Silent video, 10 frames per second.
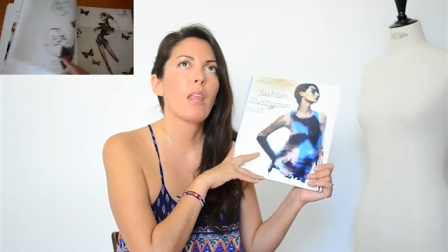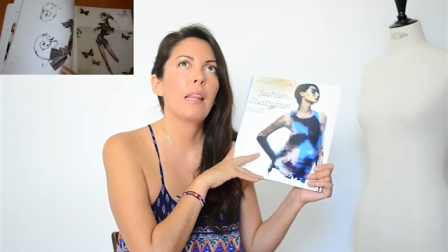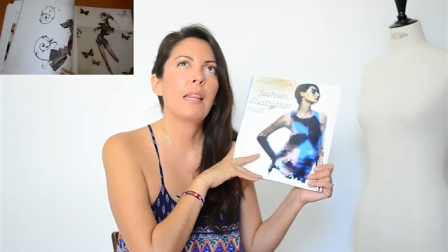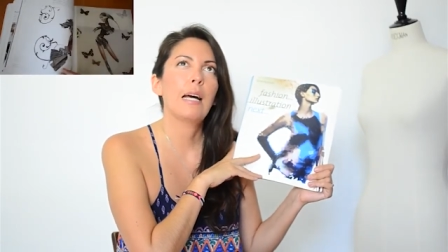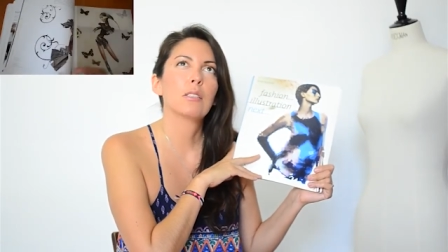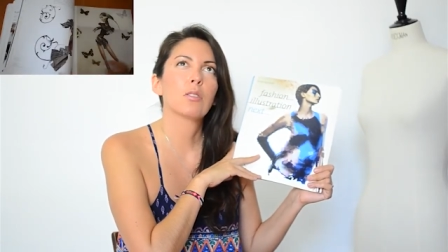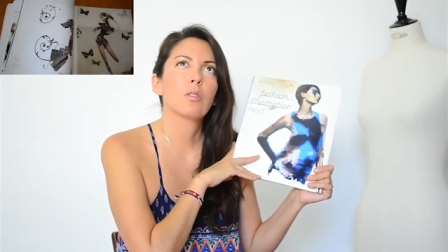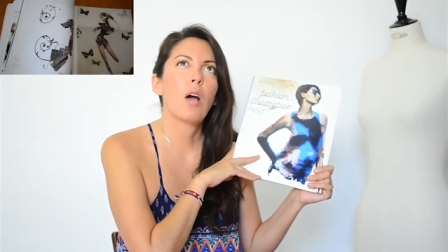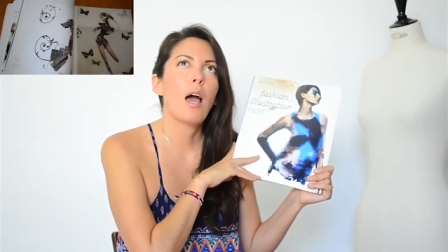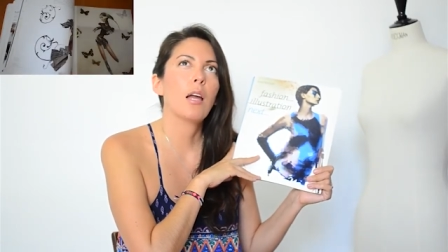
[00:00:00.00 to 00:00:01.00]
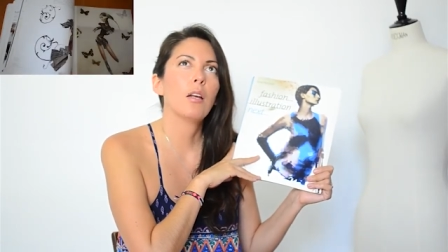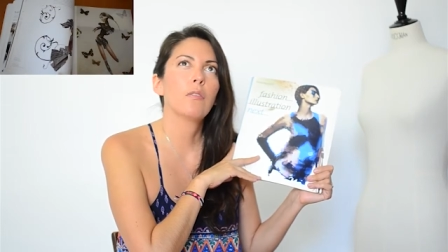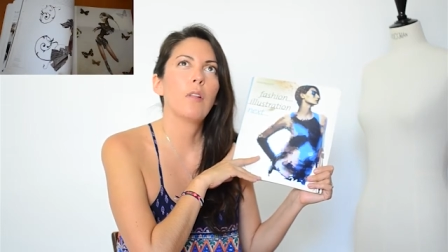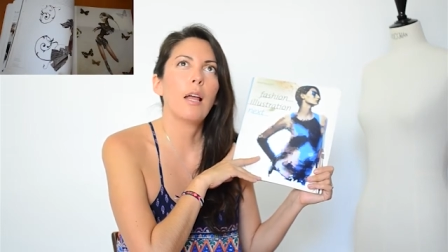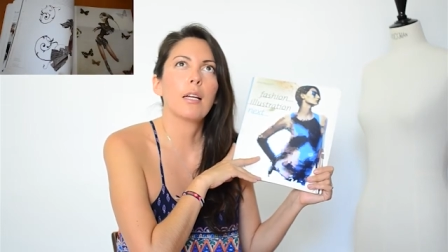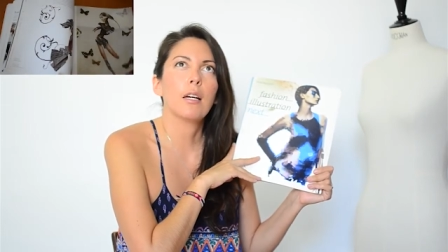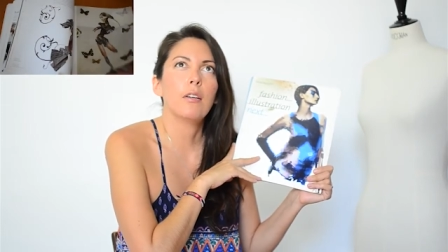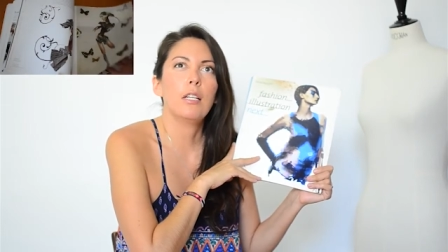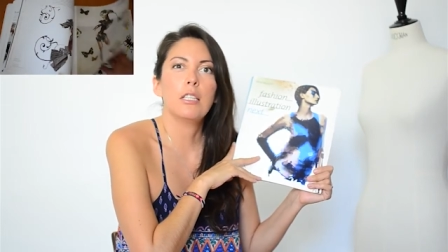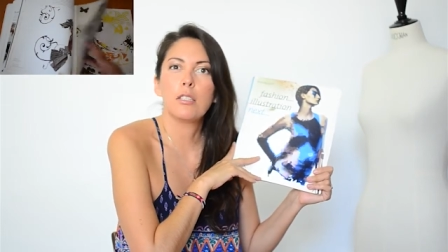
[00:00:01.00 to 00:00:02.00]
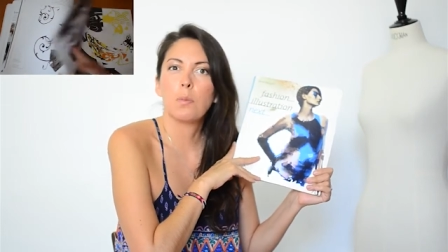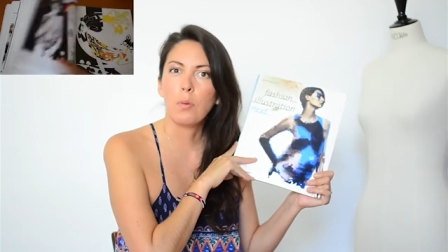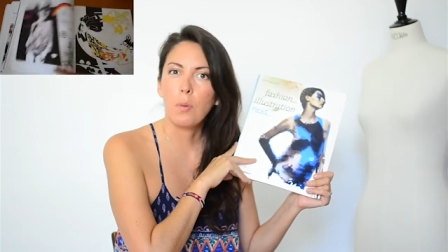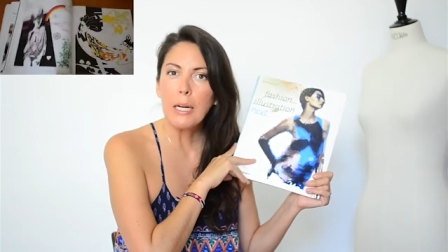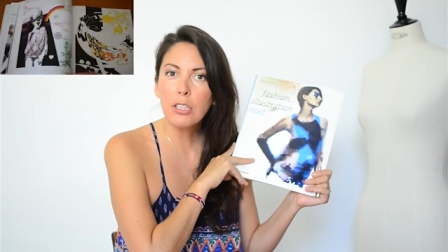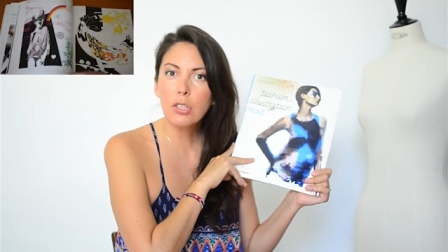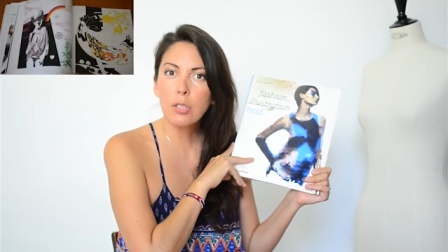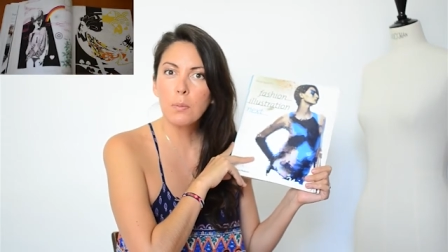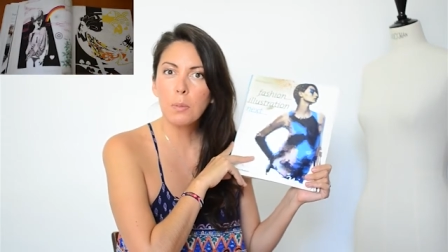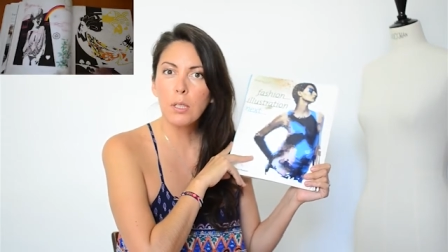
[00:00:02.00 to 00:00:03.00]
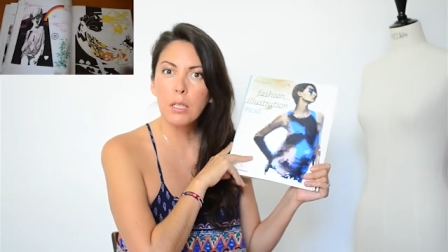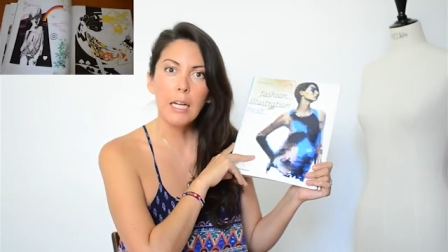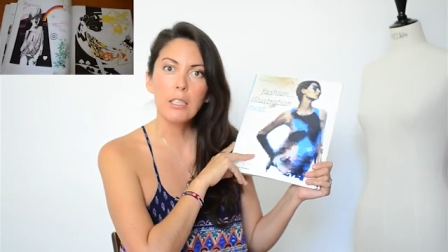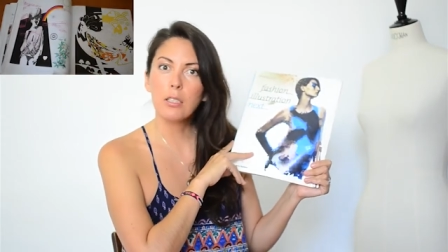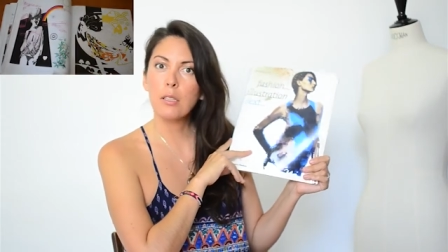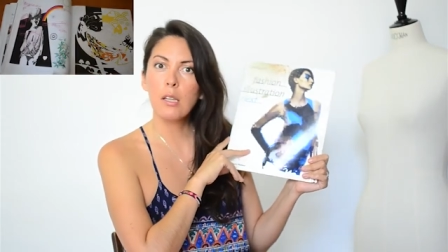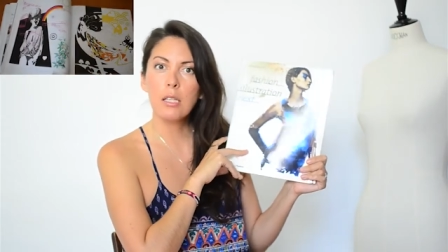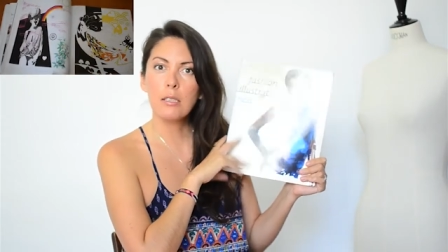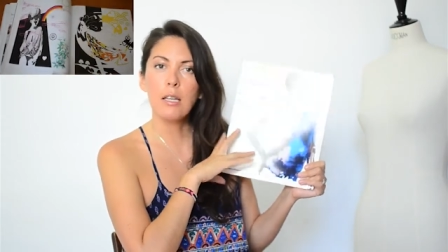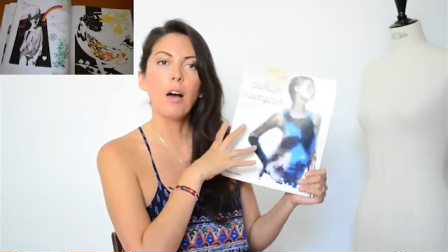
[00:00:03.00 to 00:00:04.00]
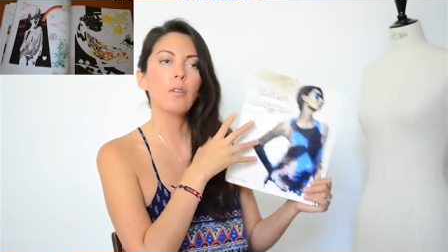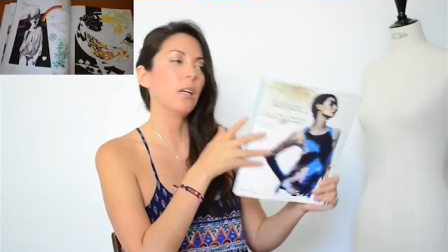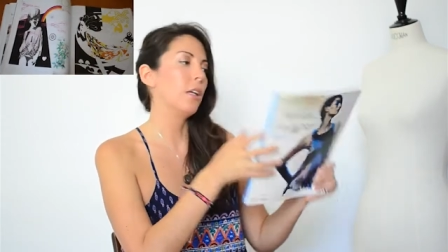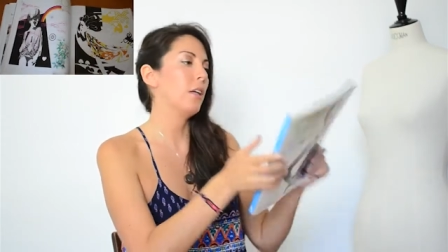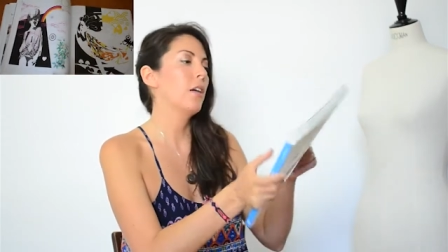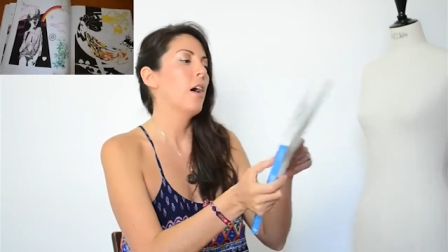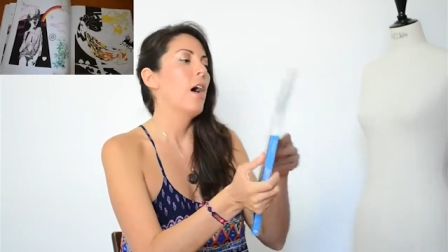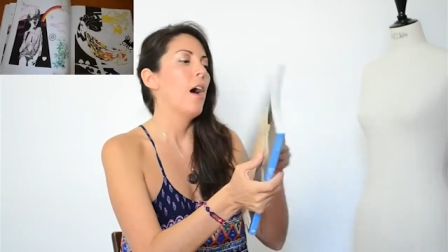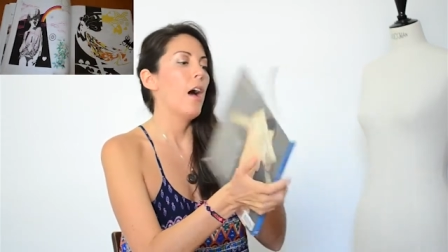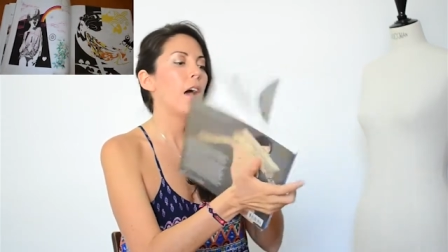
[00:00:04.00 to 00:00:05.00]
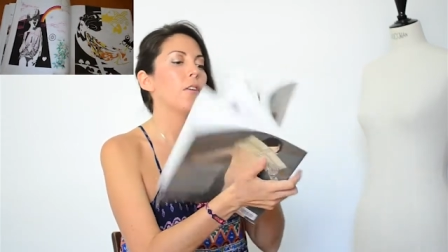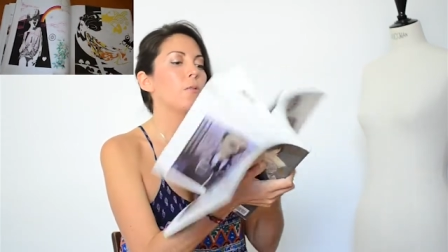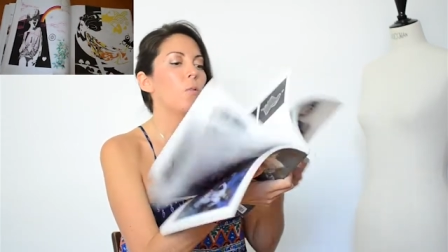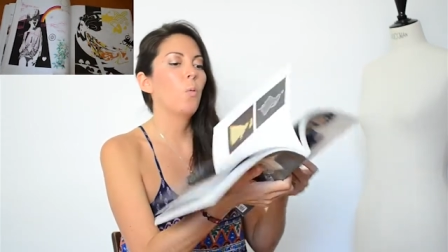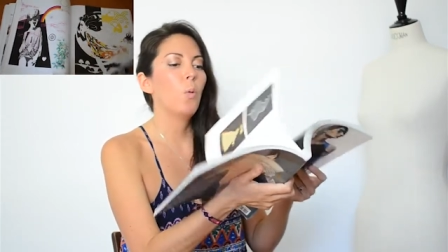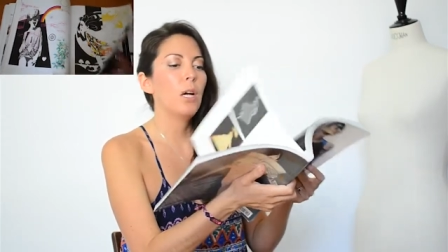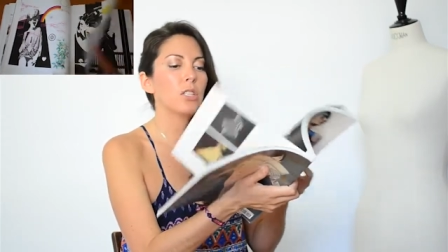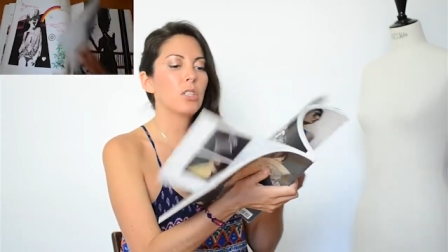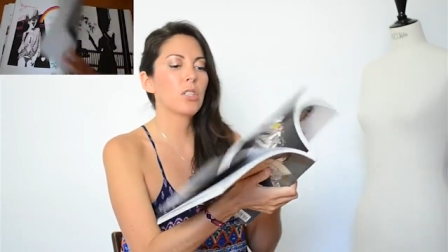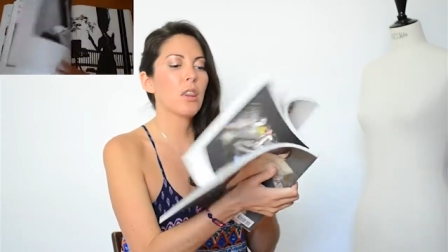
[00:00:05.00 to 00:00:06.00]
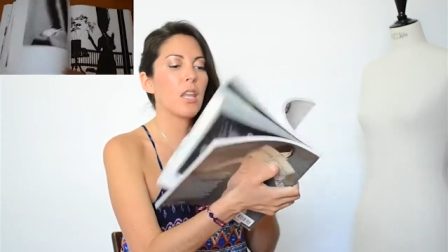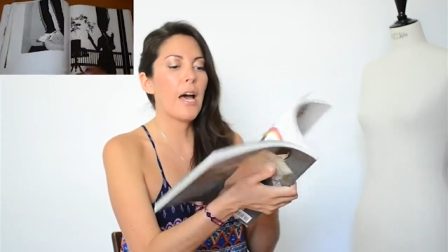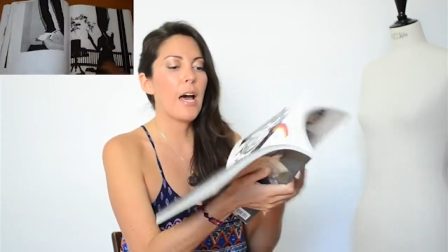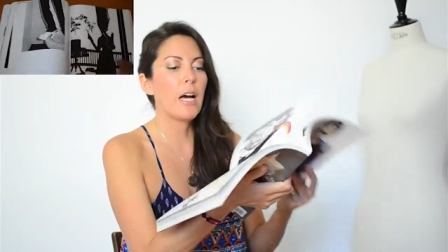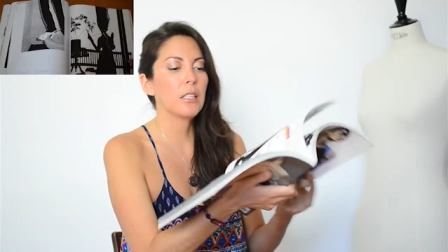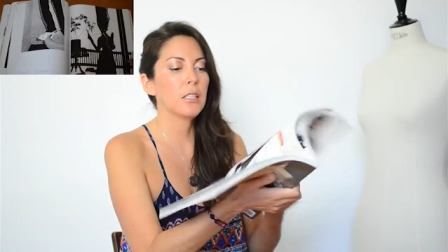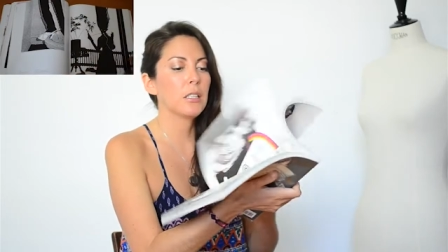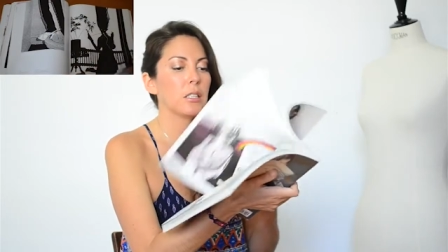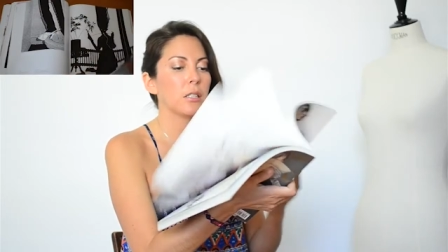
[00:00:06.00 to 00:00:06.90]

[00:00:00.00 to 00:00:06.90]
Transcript: that's kind of like an inspirational book. I just think it's outdated. I wish that